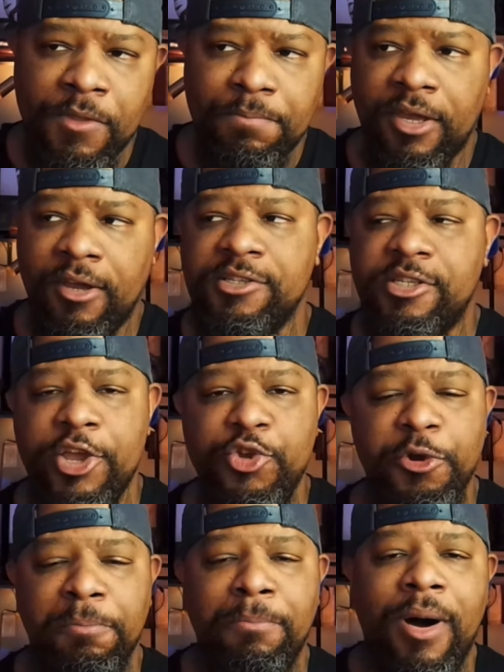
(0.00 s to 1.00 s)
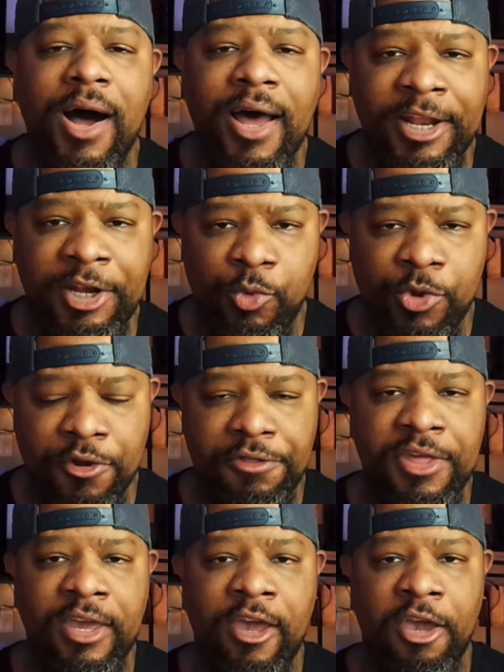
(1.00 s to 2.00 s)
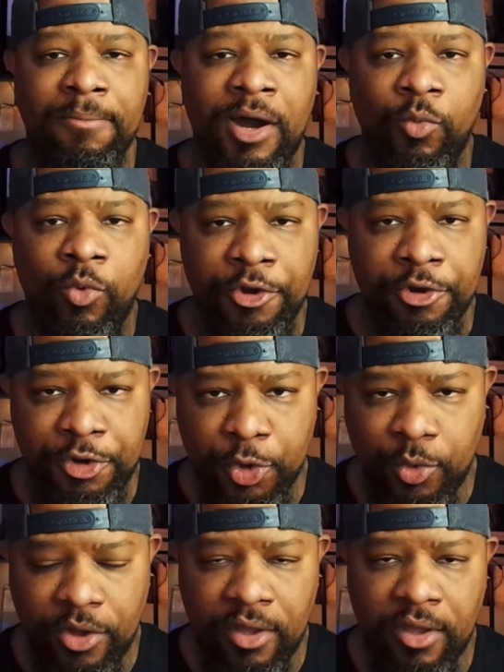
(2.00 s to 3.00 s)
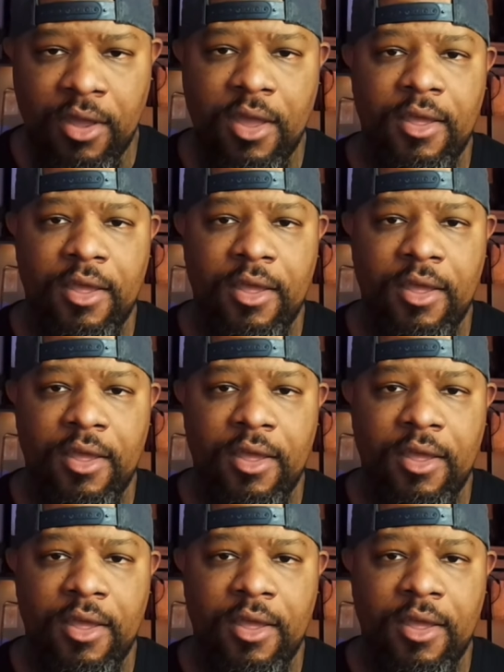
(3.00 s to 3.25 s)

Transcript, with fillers: because in your mind when you're thinking about what you're doing